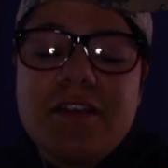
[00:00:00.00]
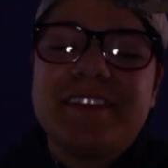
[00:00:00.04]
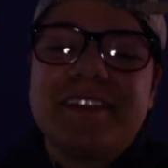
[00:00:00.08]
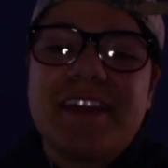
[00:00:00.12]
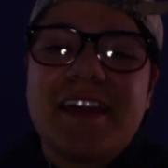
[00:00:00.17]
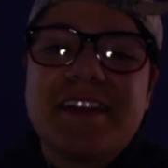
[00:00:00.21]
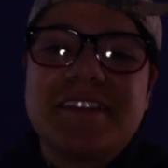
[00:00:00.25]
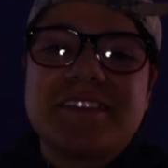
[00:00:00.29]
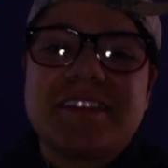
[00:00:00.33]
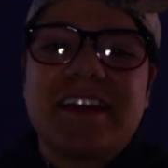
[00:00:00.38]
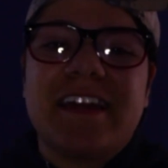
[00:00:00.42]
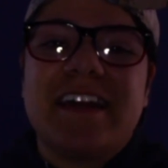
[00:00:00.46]

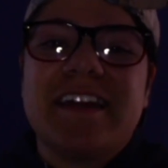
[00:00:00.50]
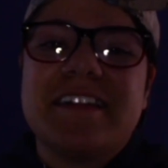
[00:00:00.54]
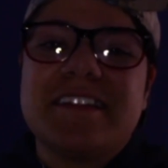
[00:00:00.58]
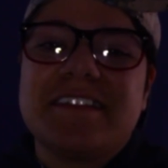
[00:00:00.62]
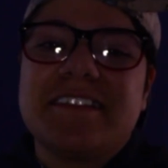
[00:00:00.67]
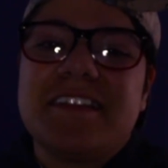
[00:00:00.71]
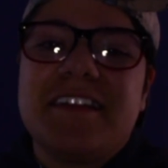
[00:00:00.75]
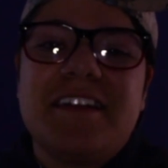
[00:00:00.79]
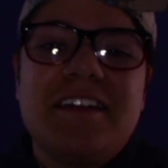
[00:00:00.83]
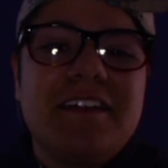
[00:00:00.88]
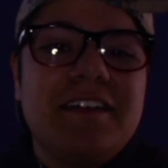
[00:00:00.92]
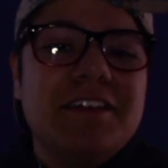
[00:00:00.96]
Thanks,
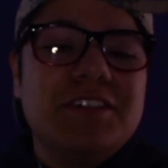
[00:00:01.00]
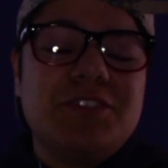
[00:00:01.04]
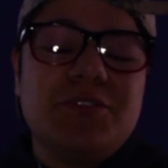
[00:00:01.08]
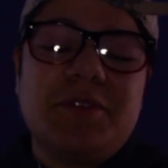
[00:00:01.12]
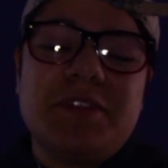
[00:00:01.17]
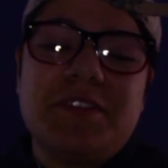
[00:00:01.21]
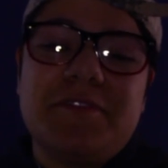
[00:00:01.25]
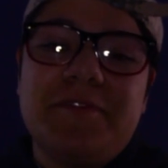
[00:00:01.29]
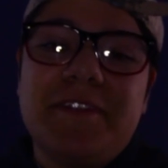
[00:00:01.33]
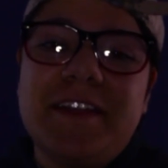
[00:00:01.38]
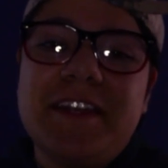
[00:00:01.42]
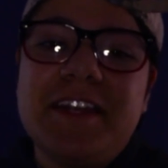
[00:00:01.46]
guys.
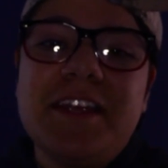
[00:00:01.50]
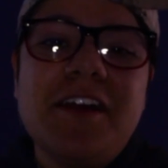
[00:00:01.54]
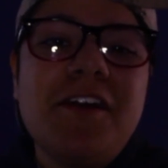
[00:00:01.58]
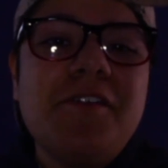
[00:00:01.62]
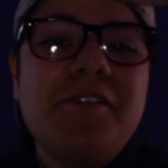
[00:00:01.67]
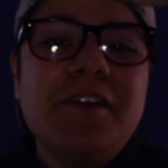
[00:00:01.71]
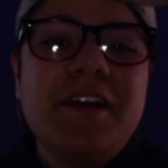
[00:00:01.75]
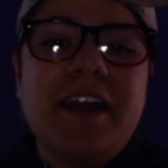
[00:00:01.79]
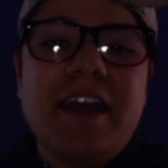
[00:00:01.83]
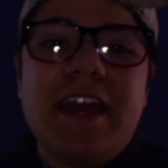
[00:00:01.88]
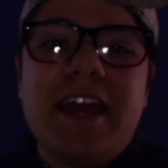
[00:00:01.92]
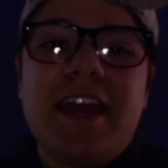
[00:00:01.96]
Enjoy the video,
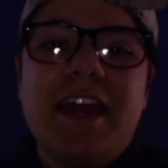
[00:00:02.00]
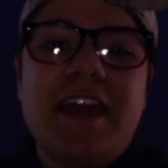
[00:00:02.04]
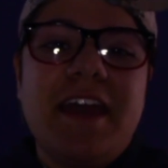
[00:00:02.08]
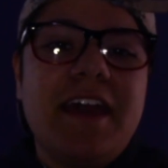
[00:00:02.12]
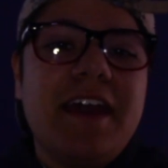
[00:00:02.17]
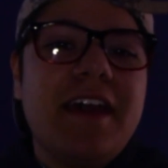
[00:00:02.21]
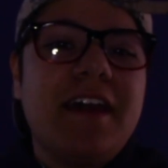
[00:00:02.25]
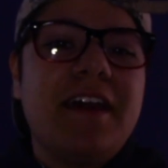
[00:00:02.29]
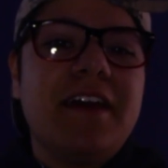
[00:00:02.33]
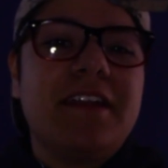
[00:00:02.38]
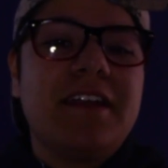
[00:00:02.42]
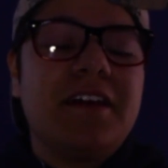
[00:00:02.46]

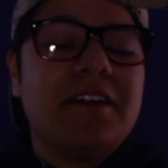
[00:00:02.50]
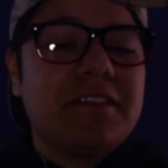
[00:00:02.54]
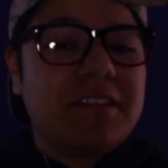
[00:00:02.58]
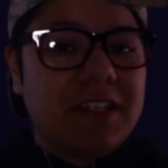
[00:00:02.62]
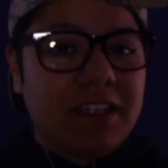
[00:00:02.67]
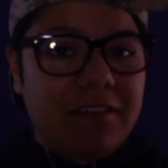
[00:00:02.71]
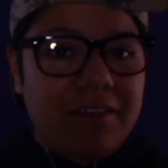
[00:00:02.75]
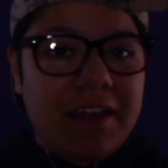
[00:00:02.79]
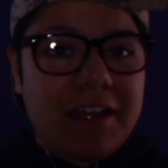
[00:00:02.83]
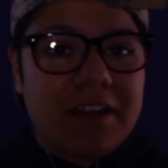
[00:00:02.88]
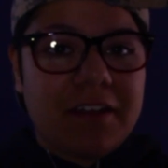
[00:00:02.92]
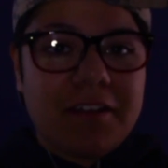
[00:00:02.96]
and I'll
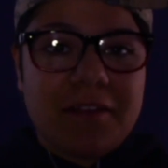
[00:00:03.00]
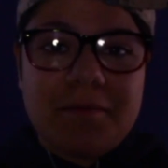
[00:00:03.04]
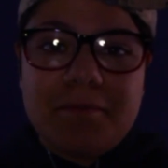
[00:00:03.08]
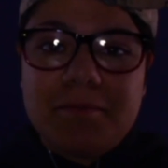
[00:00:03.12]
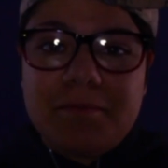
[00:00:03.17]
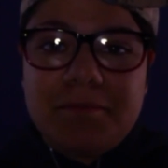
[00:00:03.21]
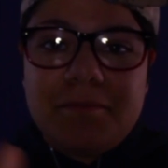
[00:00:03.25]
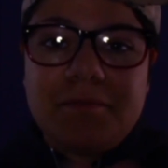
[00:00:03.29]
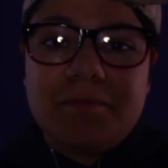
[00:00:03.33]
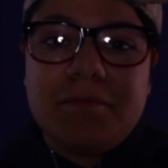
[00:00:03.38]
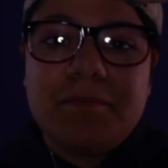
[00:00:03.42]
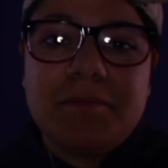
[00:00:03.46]
see you later.
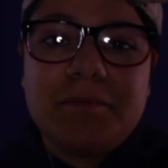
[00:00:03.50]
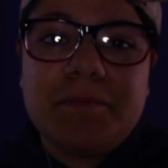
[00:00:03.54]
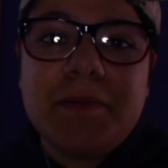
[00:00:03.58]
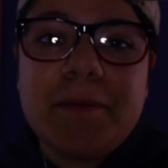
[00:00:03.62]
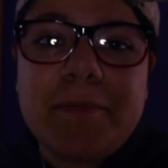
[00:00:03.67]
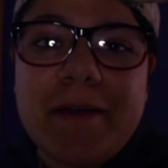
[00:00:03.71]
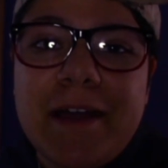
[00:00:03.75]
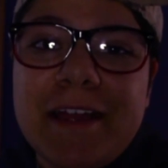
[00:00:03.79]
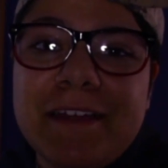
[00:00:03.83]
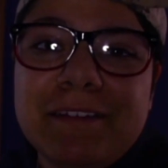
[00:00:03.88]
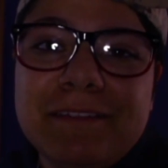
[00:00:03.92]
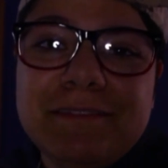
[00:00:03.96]

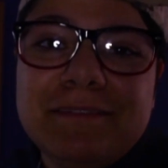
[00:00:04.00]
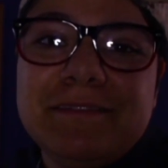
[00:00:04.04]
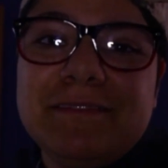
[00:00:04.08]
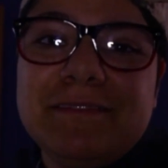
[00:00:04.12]
Bye-bye.